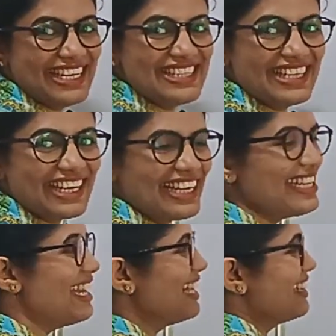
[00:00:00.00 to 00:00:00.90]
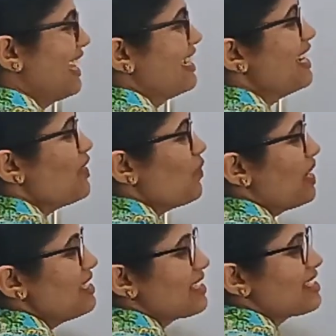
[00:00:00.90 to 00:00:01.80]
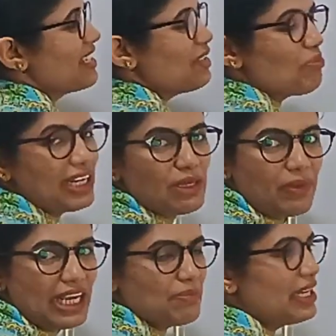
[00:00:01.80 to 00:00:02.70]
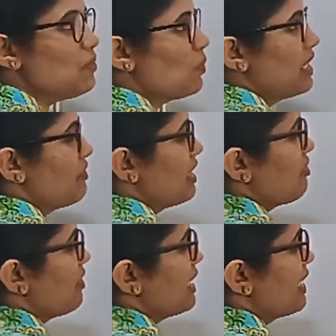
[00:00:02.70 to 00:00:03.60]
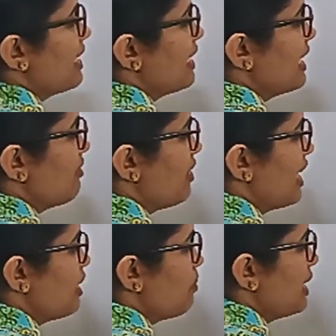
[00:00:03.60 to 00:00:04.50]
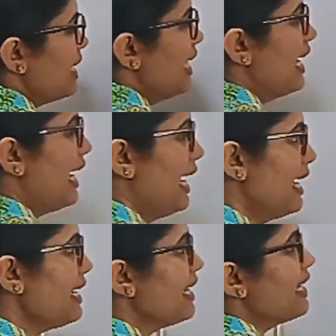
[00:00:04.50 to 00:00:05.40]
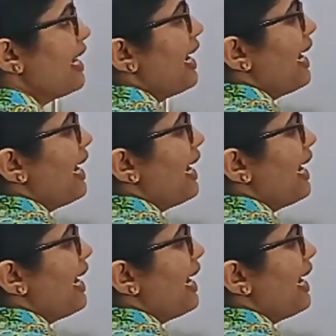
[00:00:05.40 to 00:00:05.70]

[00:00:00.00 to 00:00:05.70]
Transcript: Easy, right? That. 168 multiplied by 125. Divide by 8.